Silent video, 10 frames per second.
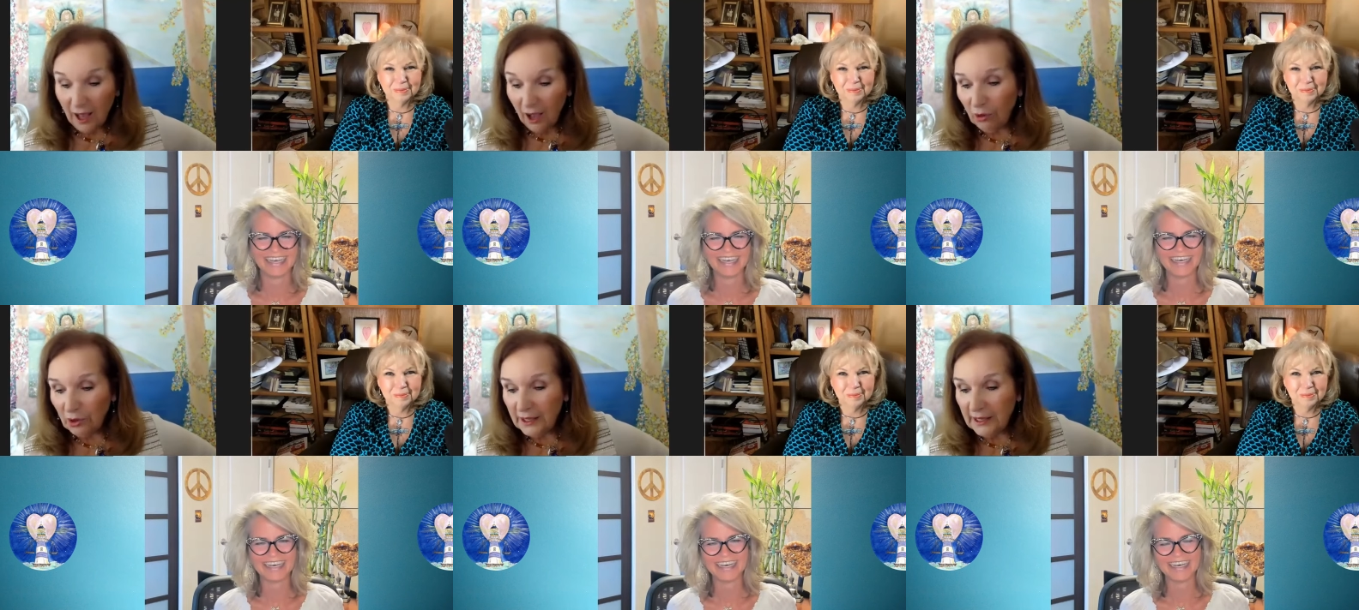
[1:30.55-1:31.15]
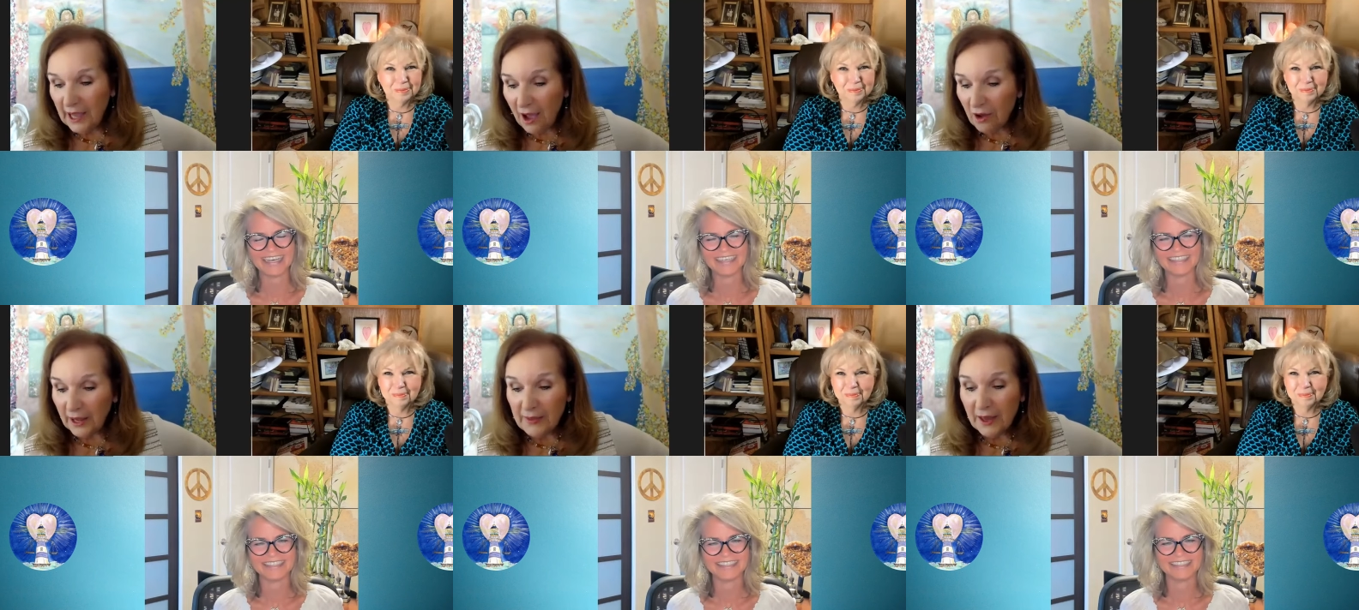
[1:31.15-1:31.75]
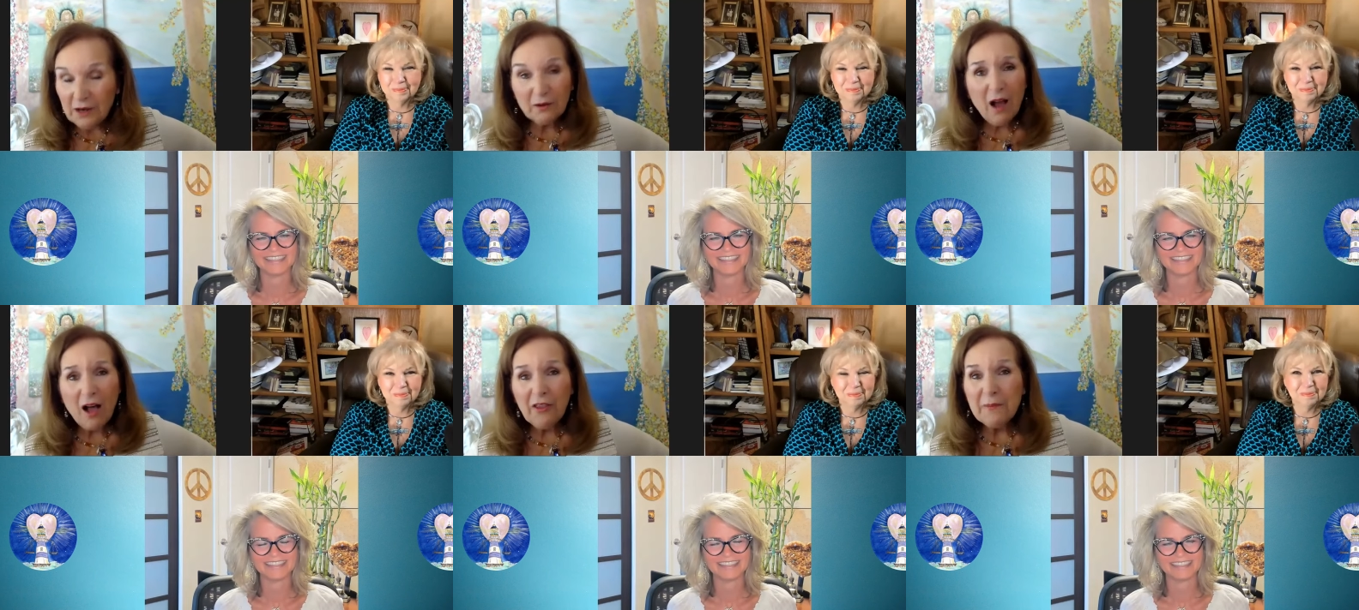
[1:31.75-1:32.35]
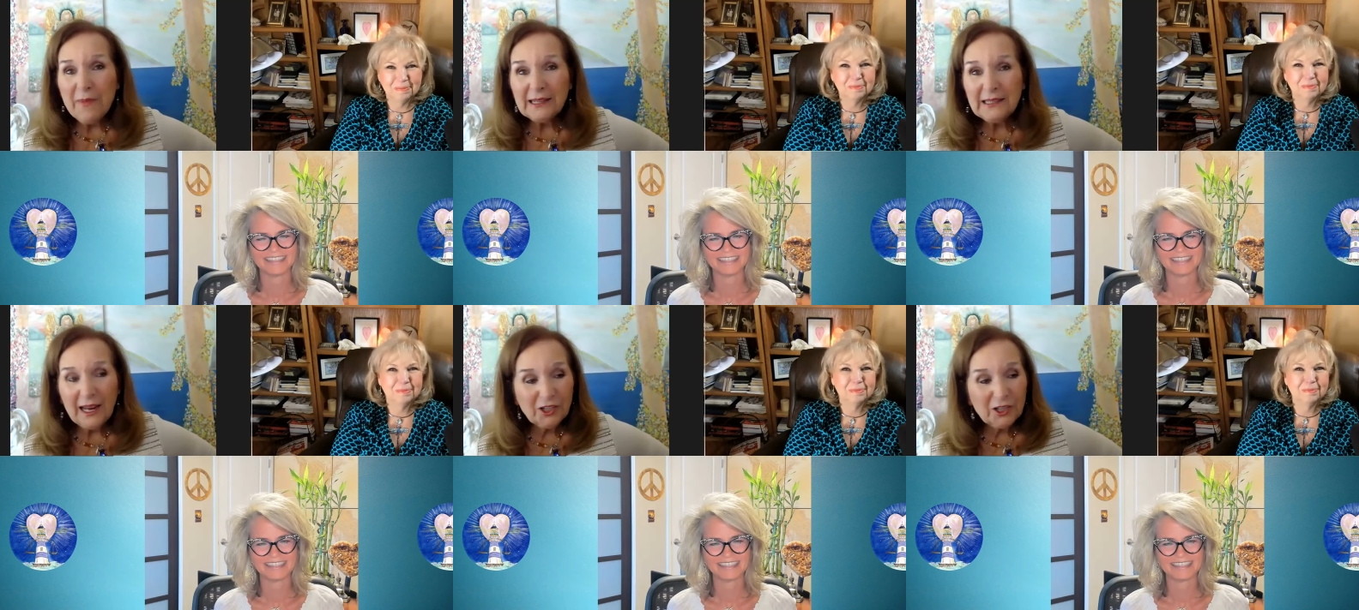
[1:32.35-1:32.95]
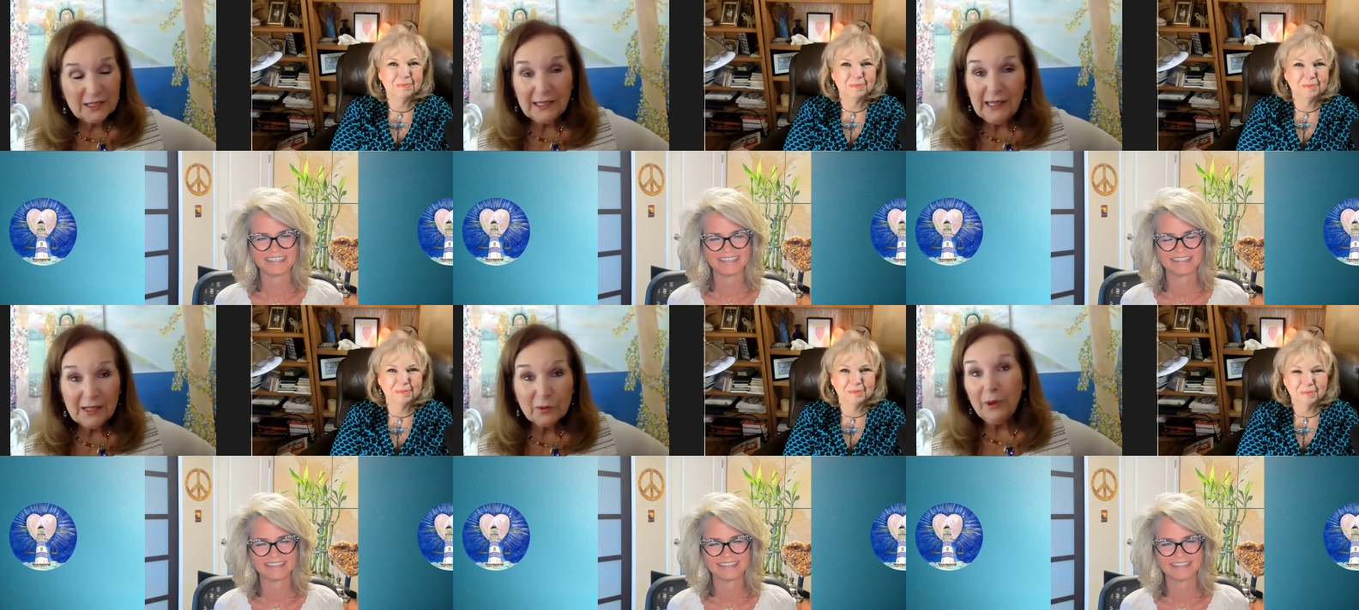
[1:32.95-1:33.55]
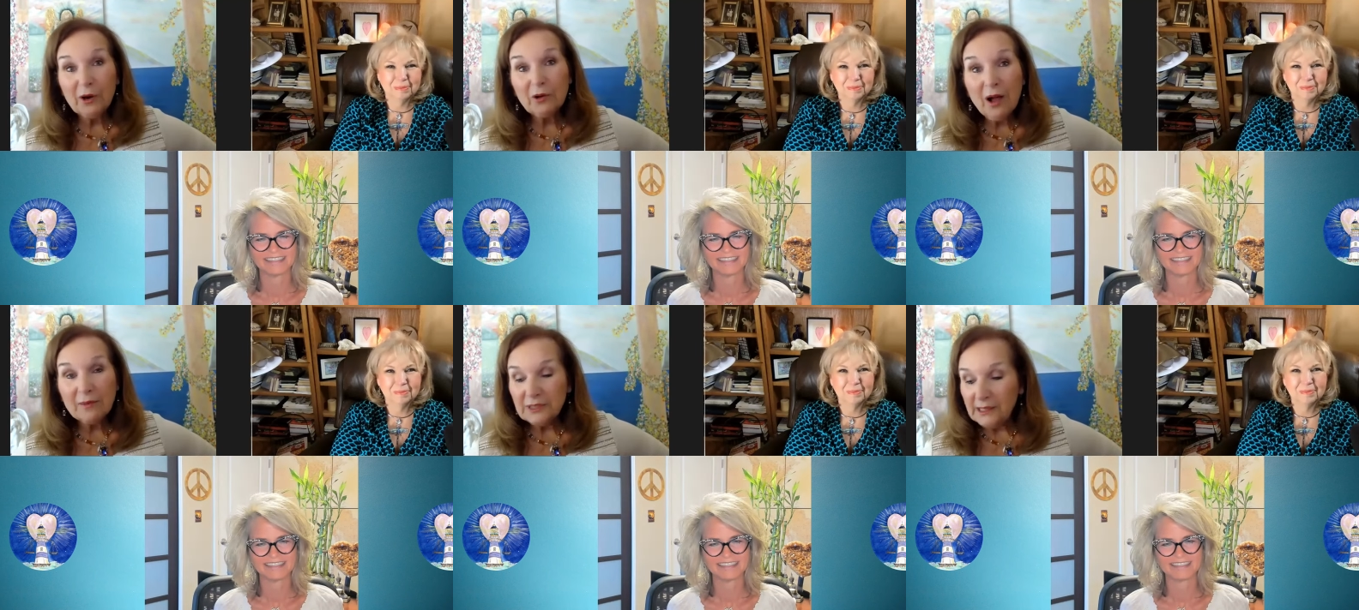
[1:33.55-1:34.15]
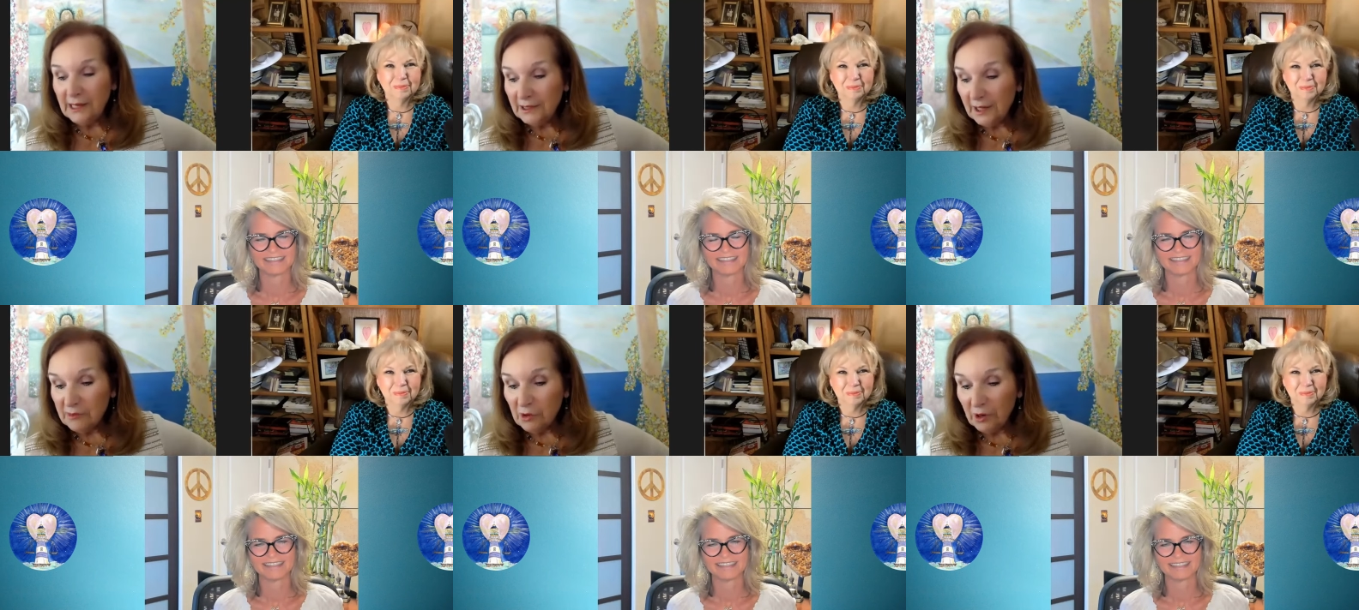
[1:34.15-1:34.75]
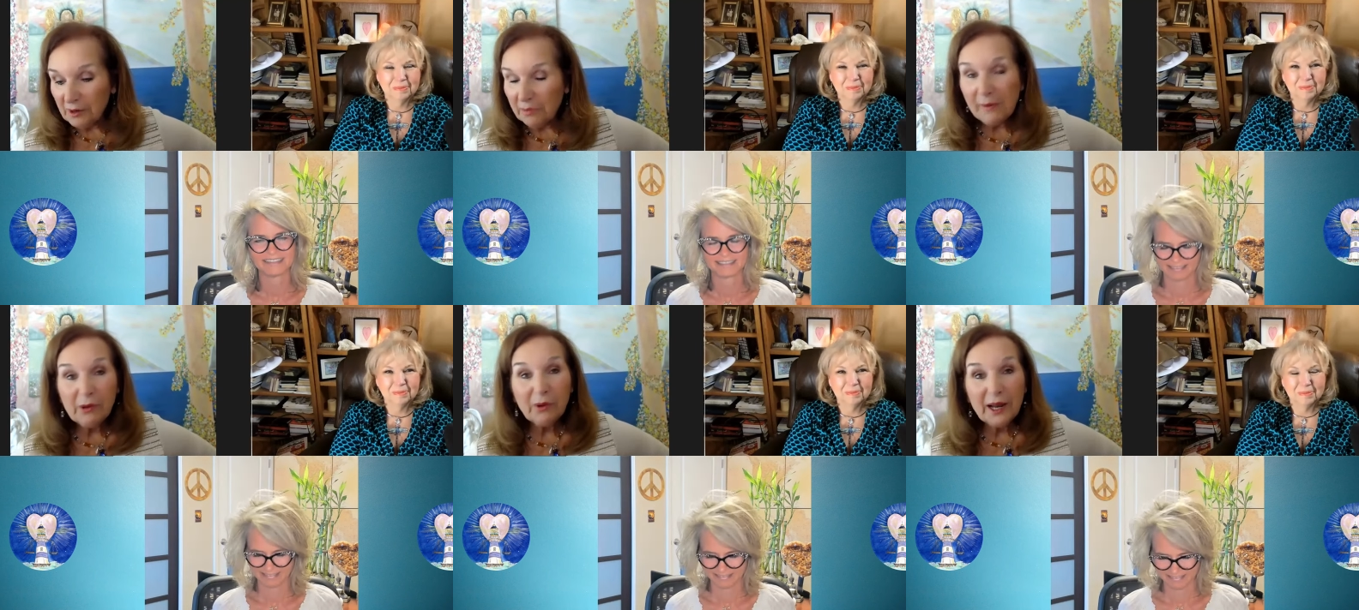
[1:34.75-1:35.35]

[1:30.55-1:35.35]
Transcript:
Speaker 1: So, Holy cow! And then all the meditation CDs. Well, we don't call them CDs anymore. They're probably what